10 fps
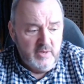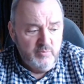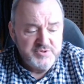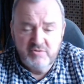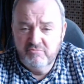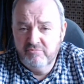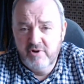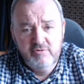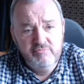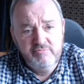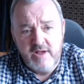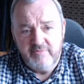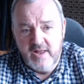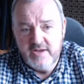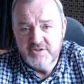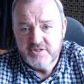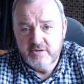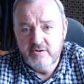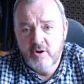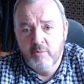it was a real revelation.